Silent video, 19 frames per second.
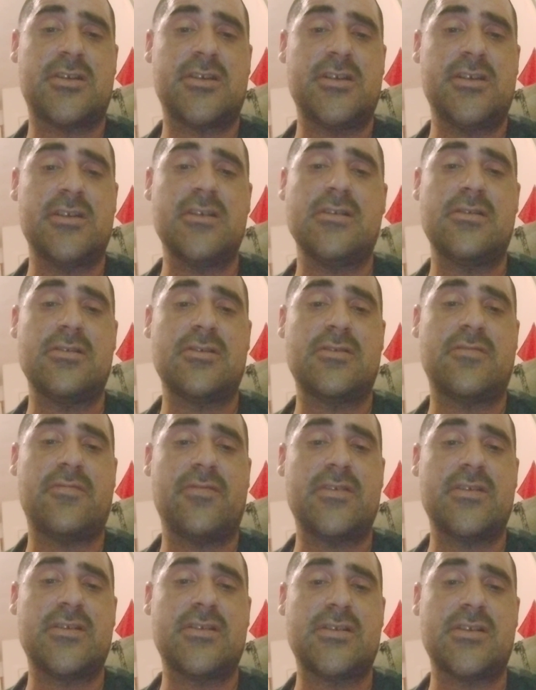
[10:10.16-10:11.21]
it.
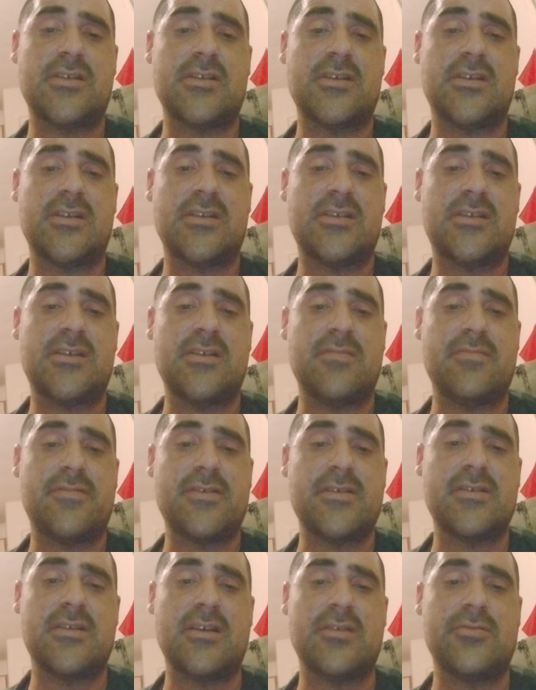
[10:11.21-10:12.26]
It's
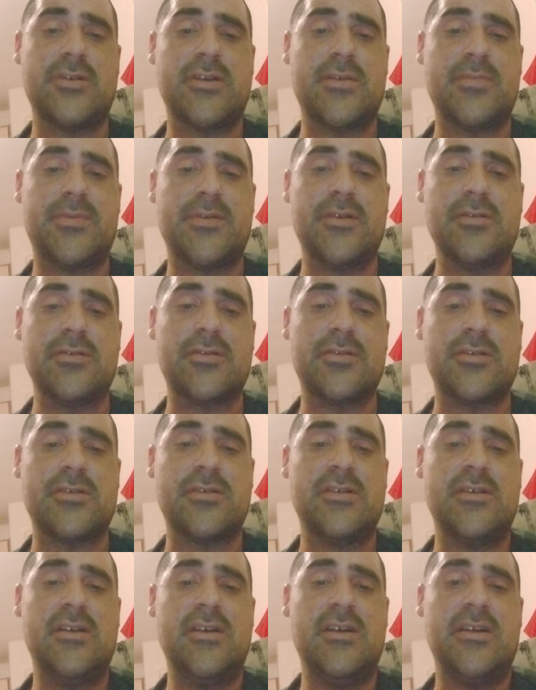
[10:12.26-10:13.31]
something that would appeal
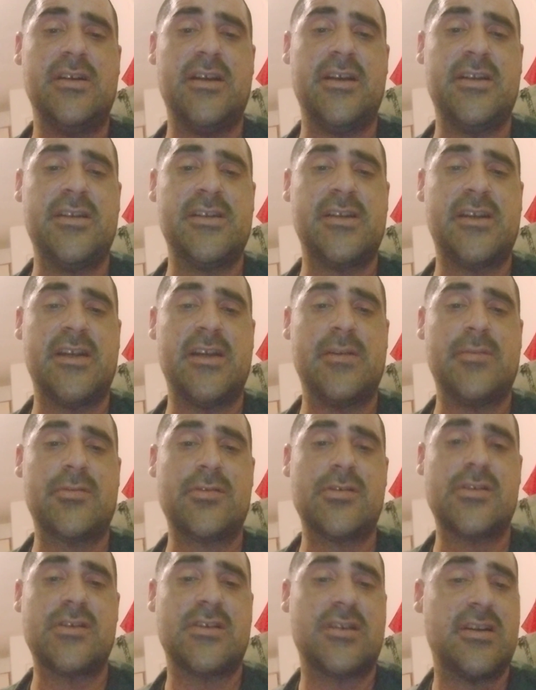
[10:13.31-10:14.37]
to any
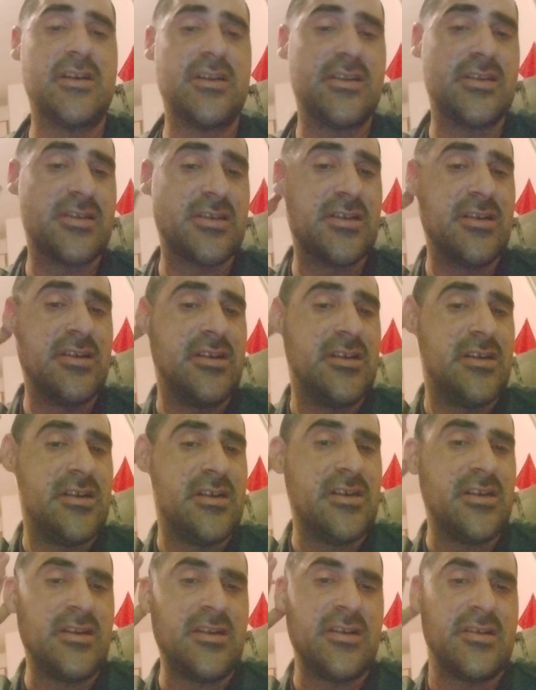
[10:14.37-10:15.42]
gamers. Is
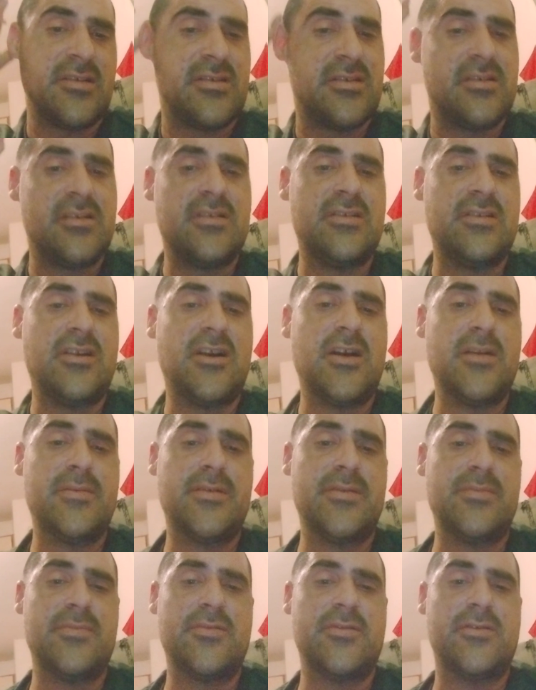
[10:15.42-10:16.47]
an
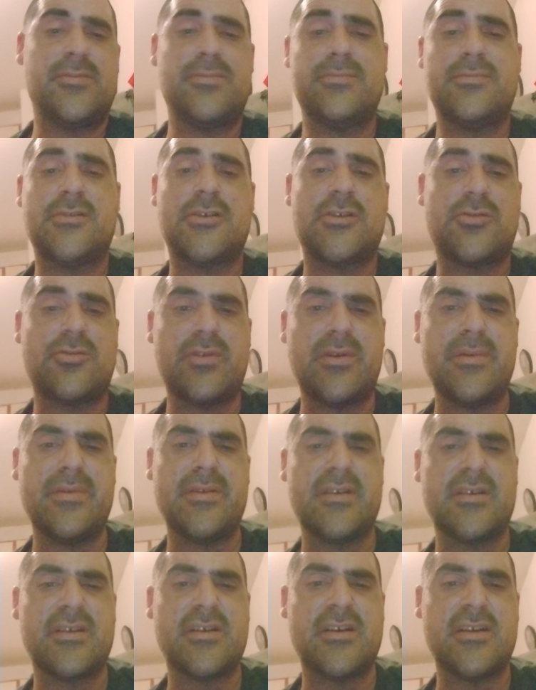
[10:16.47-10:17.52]
optimum
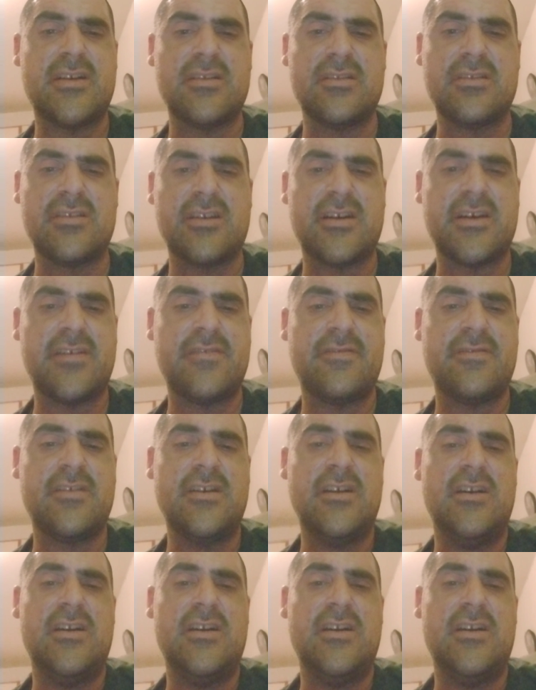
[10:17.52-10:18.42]
streaming kind of live